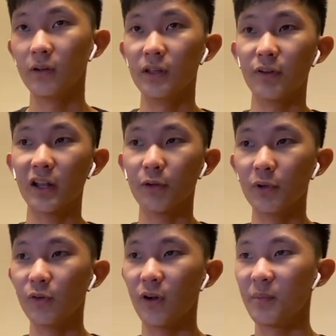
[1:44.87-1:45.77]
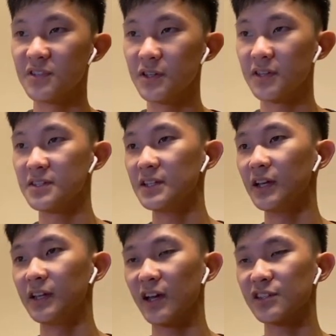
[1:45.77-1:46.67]
if I click reload Vibrancy, you can see
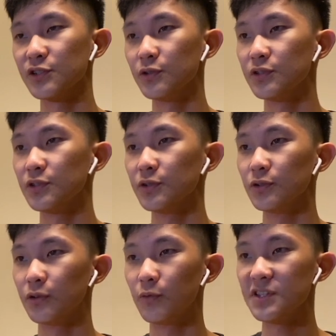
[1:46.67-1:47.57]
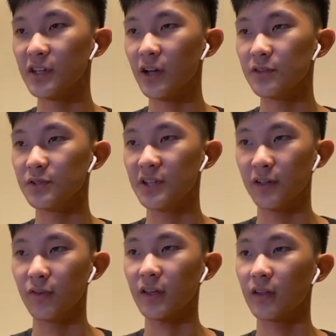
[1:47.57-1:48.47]
that they ask you to restart to take
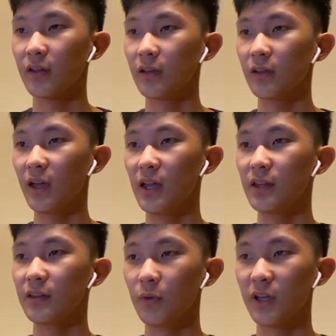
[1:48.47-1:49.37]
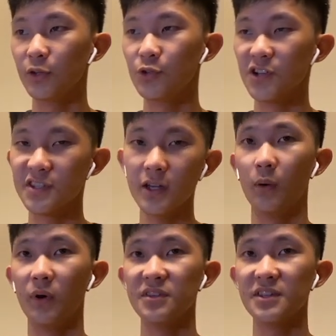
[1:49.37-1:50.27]
effect. And we can do just that.
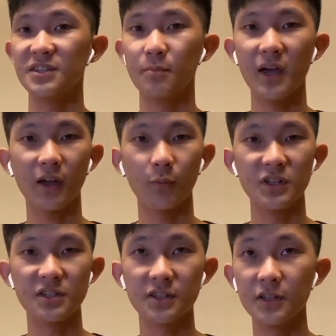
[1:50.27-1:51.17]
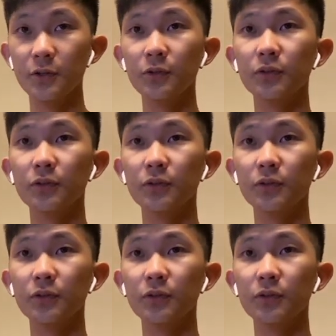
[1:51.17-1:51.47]
Once it's back, we still